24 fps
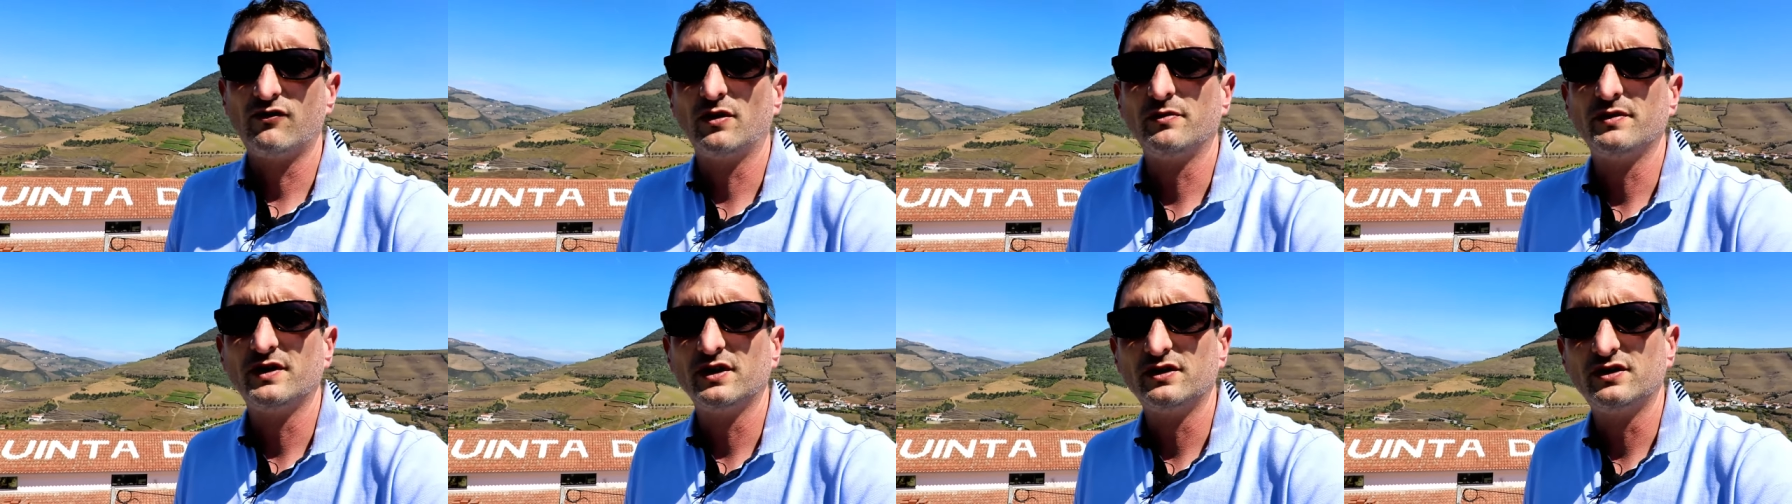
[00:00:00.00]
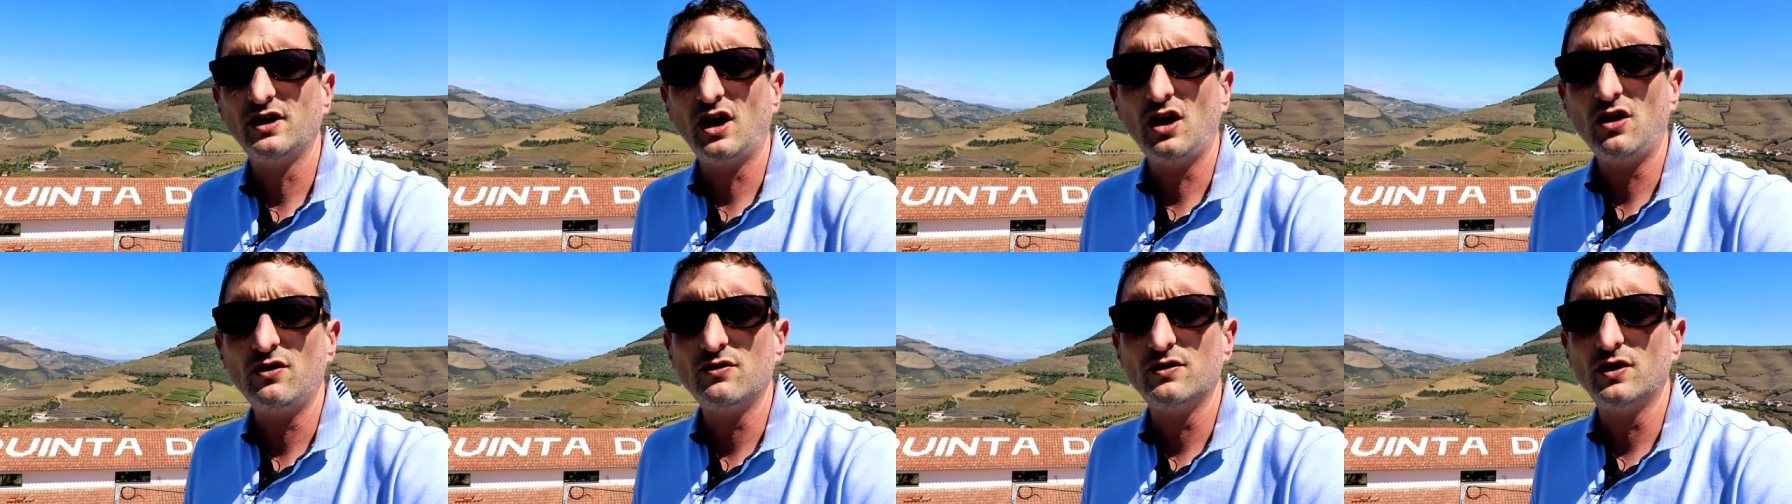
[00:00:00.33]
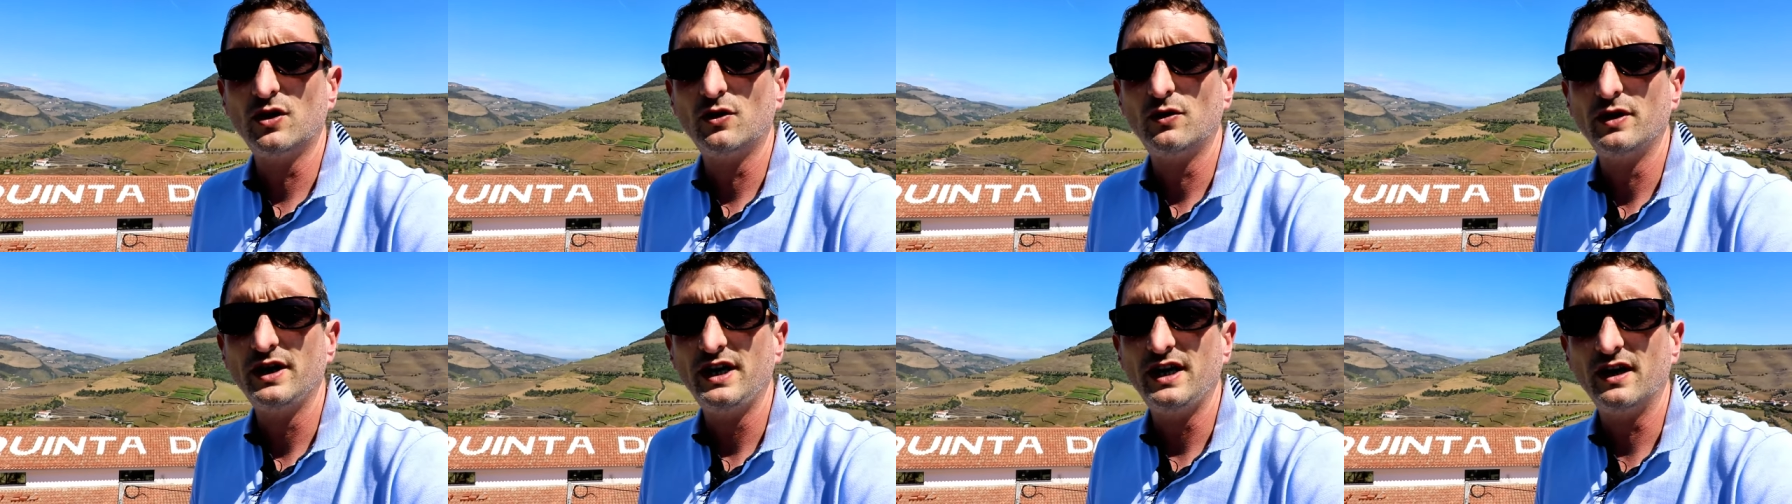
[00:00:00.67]
from the
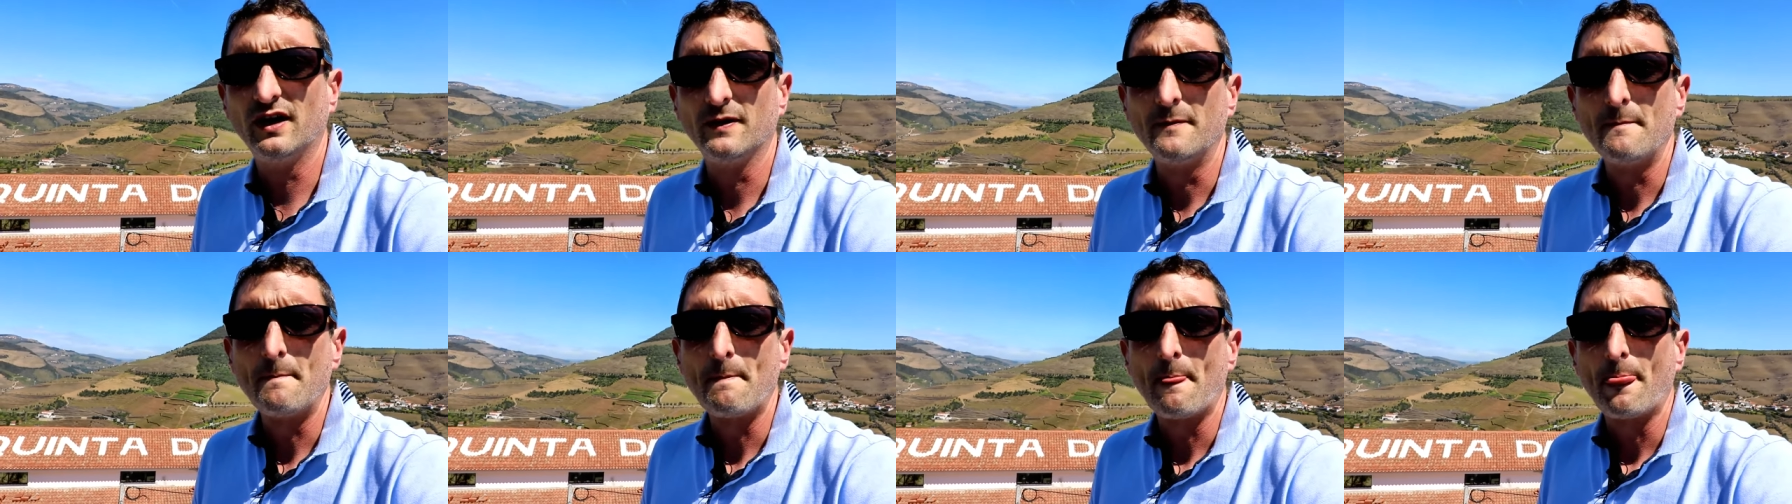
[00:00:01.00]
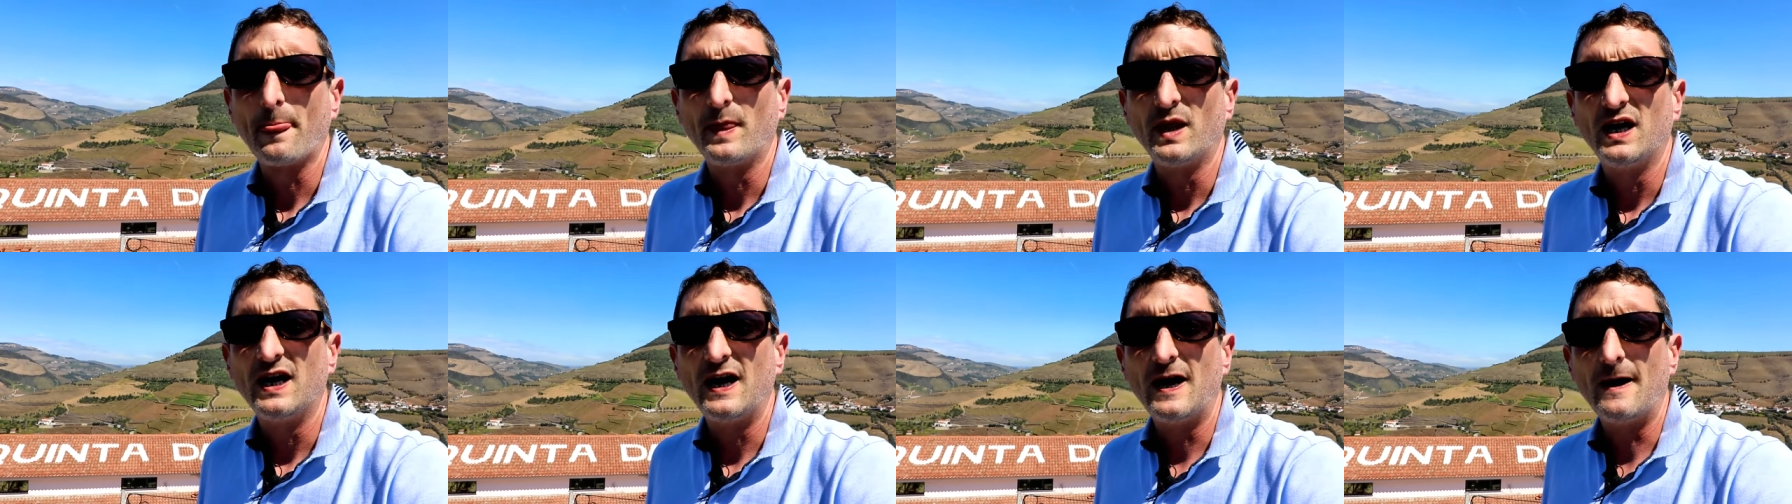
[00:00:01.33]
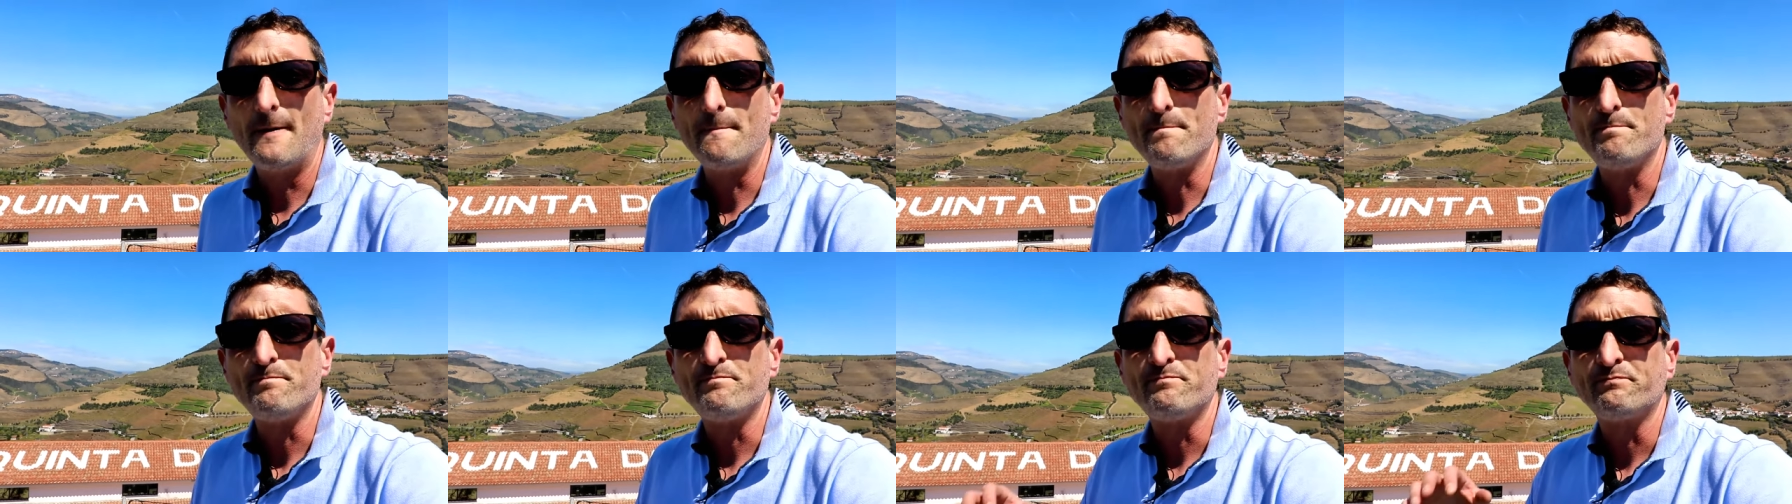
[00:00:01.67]
Douro here,
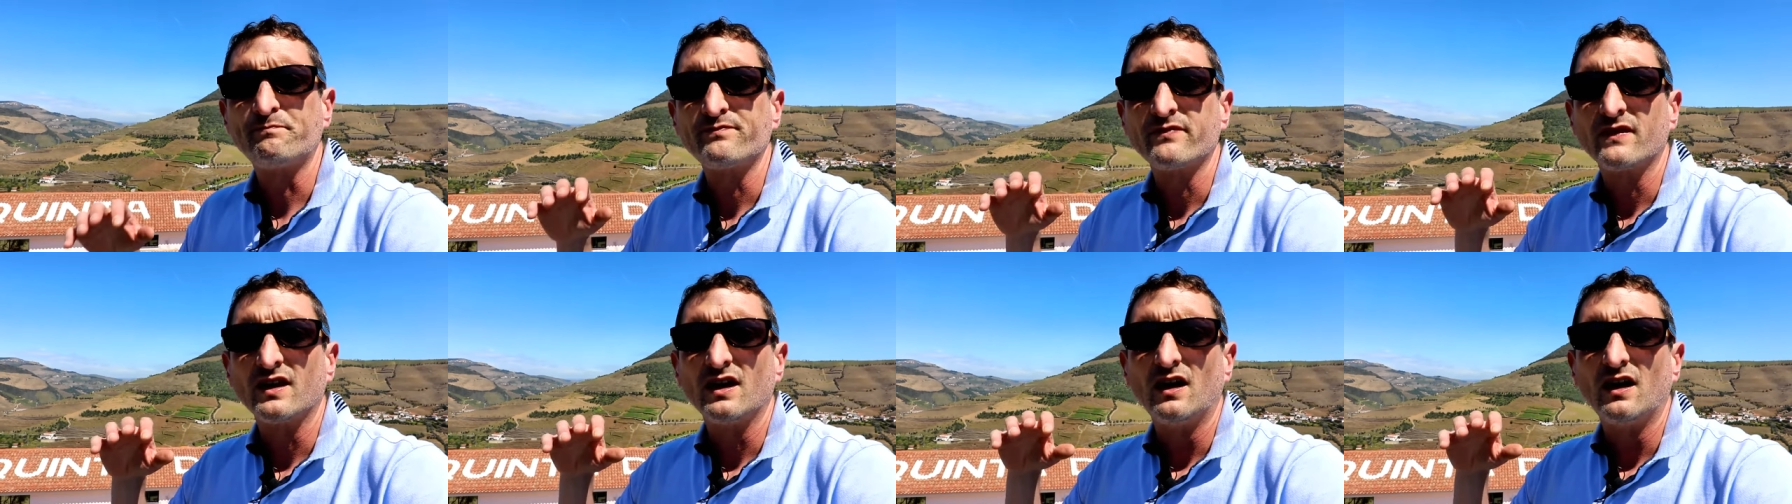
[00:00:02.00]
um,